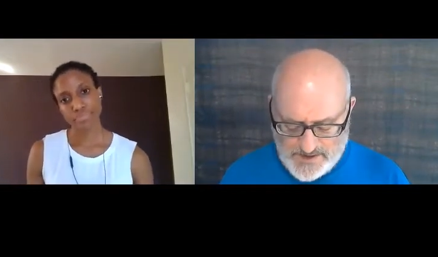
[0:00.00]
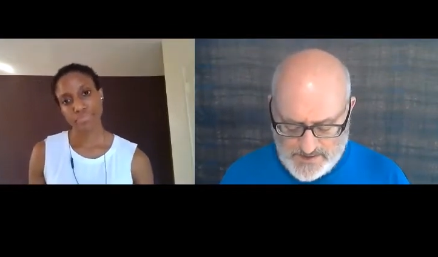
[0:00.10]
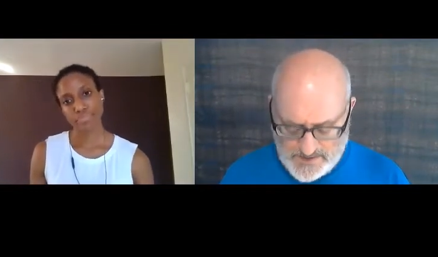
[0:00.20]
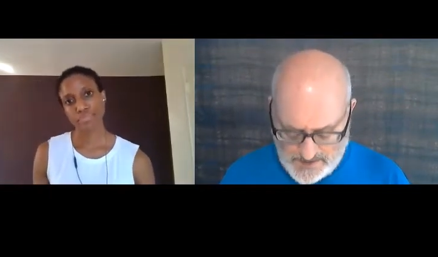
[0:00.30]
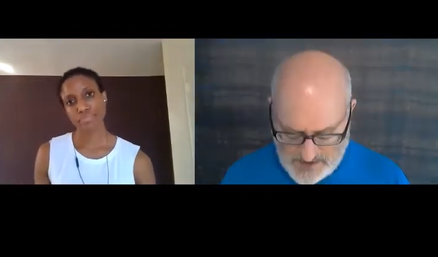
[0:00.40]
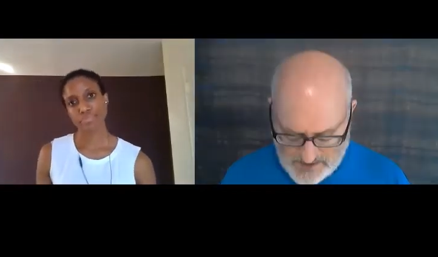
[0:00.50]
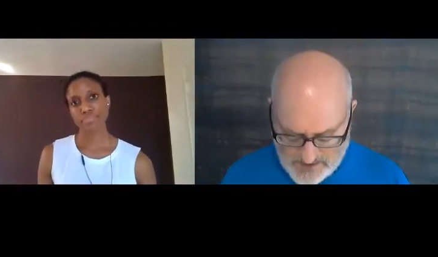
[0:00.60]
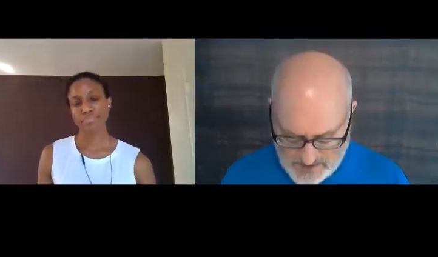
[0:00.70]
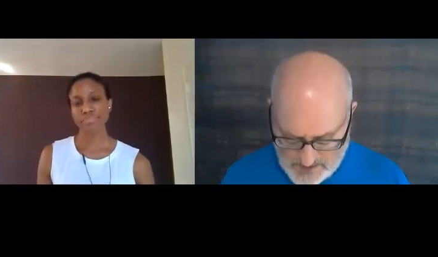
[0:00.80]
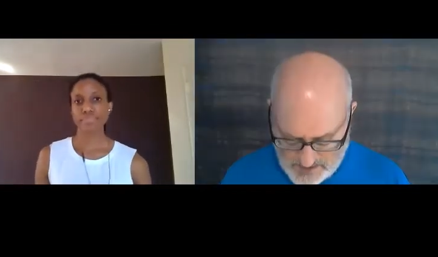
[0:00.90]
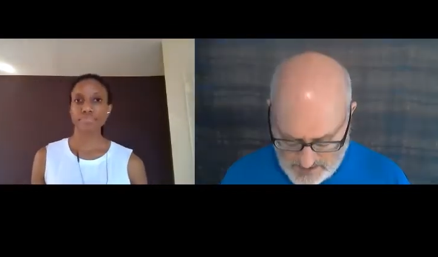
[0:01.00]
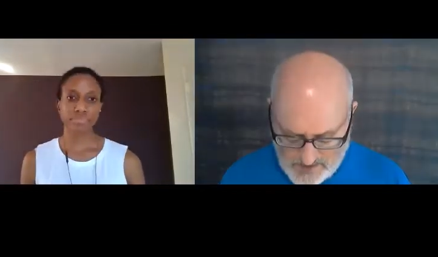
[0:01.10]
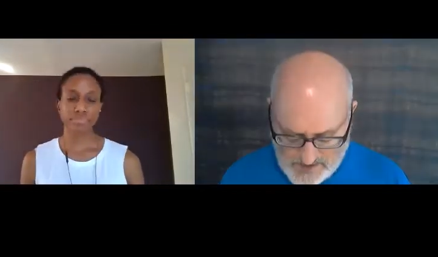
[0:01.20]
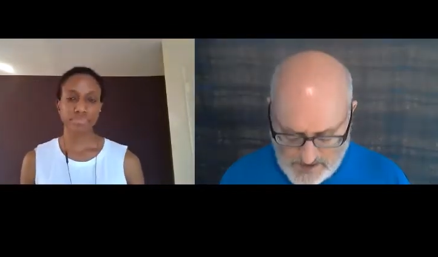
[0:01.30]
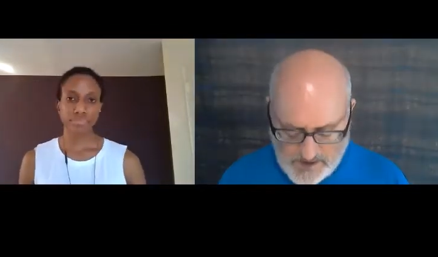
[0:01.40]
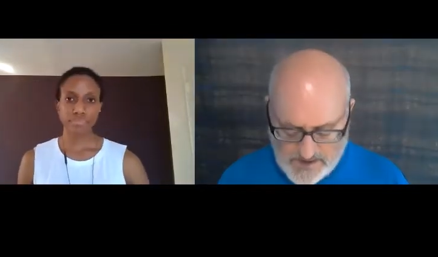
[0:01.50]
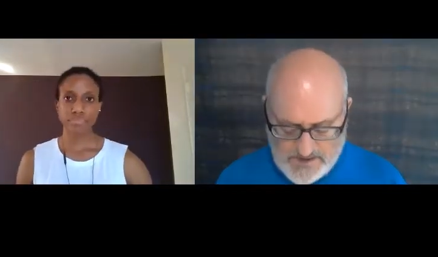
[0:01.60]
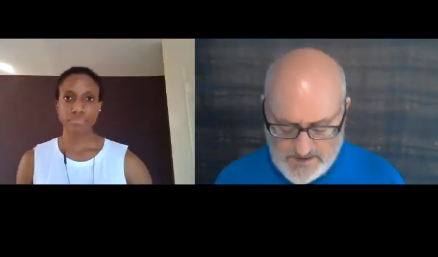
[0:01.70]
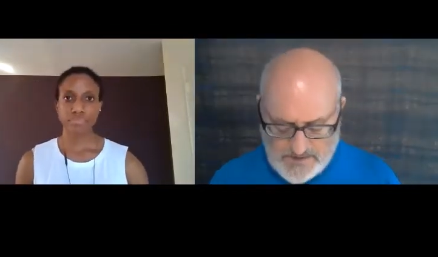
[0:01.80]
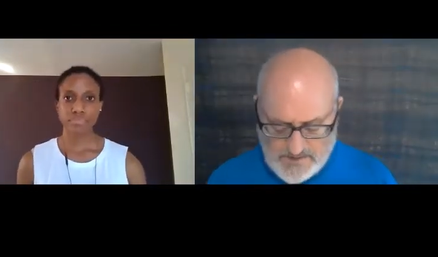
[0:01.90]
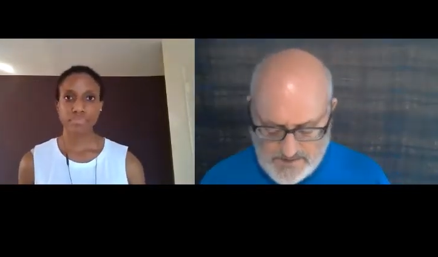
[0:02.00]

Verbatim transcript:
Speaker 1: is, it has such a sexist